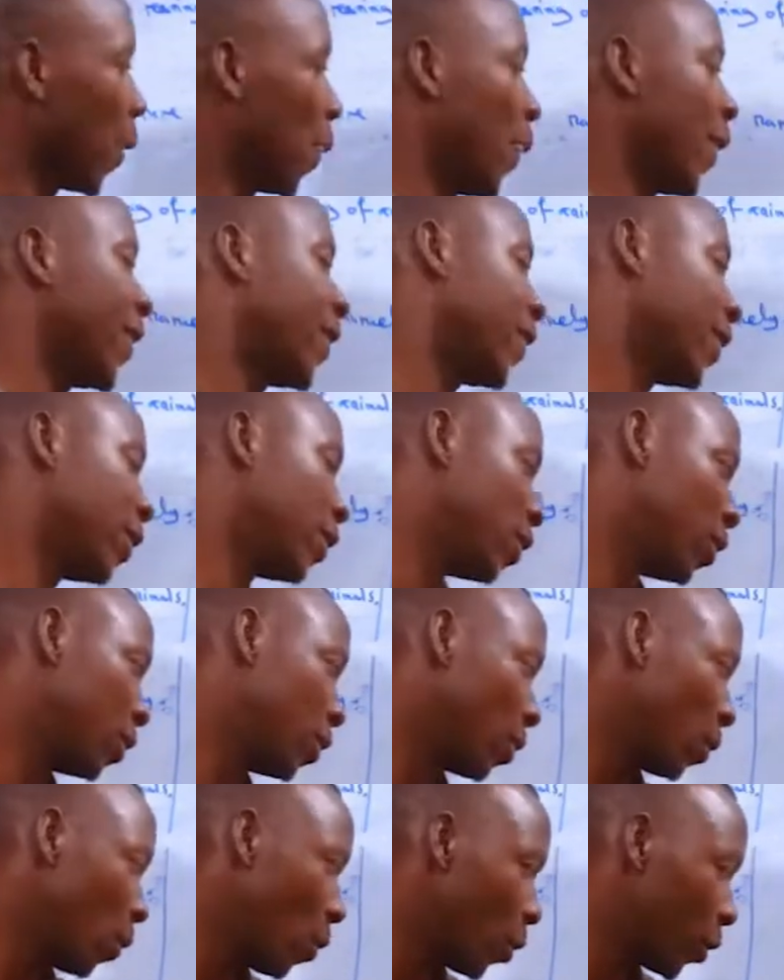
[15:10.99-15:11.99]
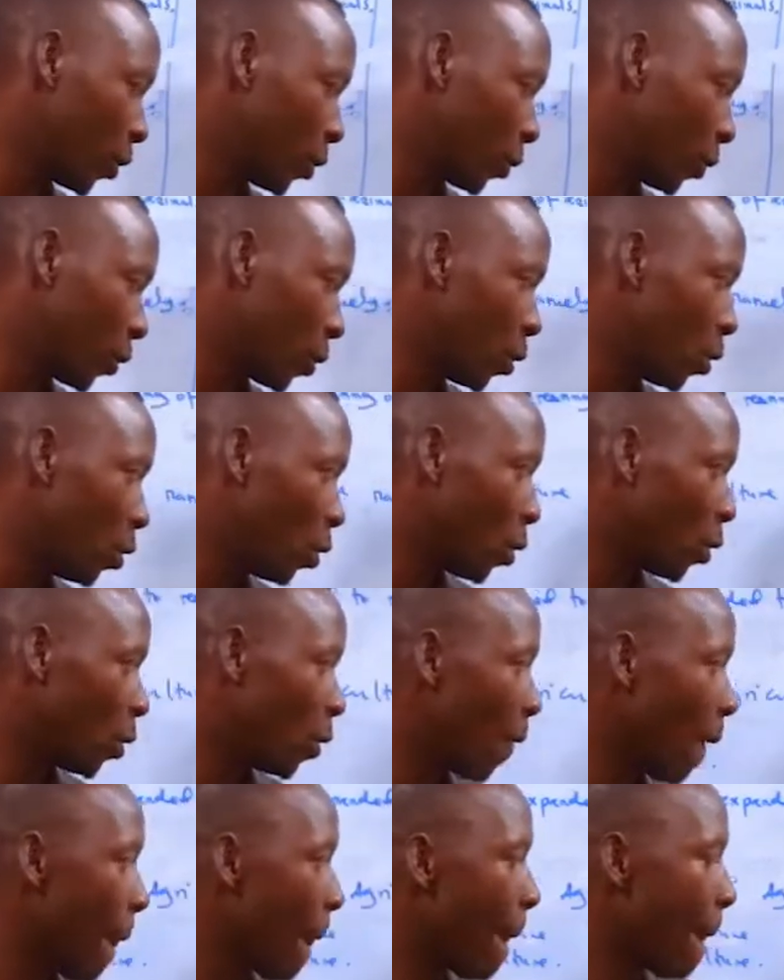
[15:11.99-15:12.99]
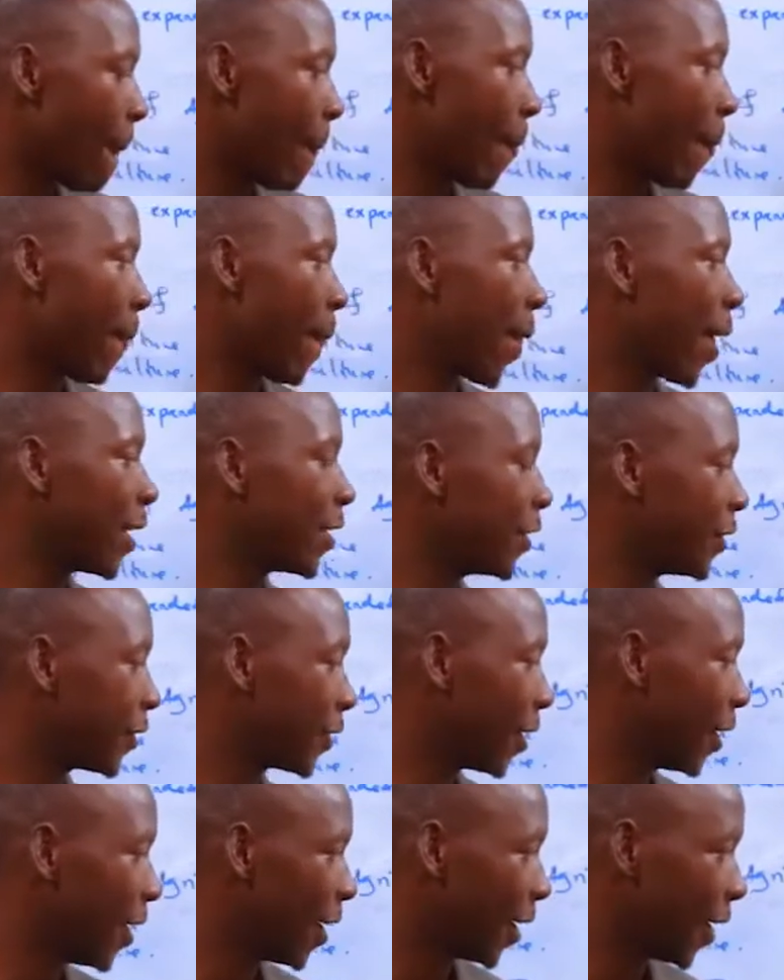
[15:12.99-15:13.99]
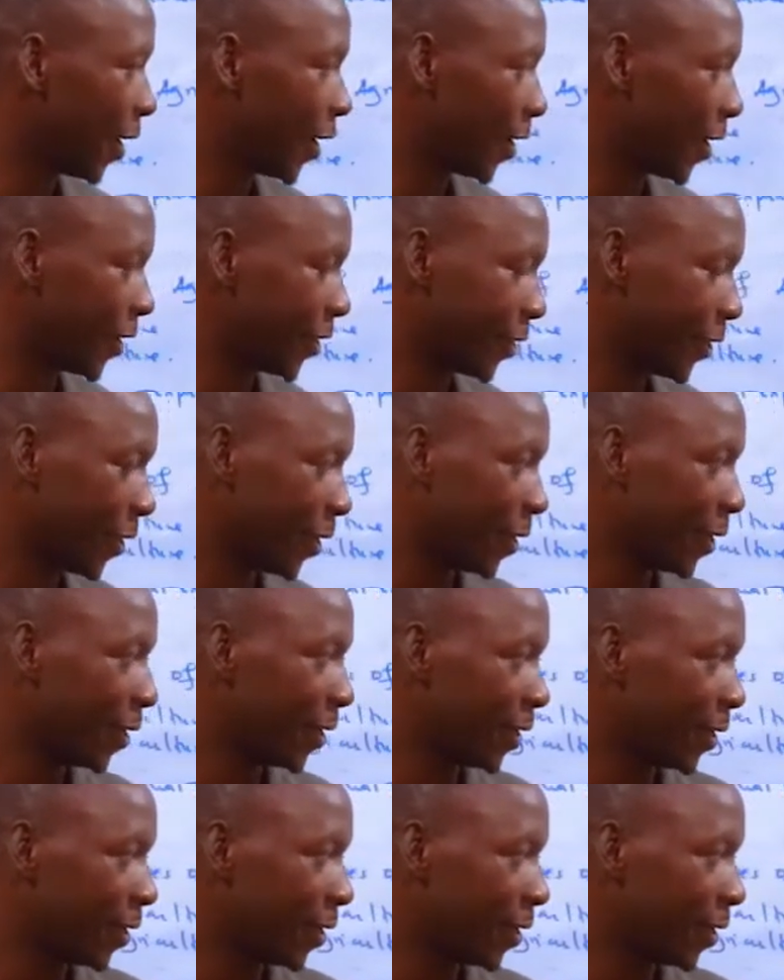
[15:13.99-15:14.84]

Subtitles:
This is what we call large-scale agriculture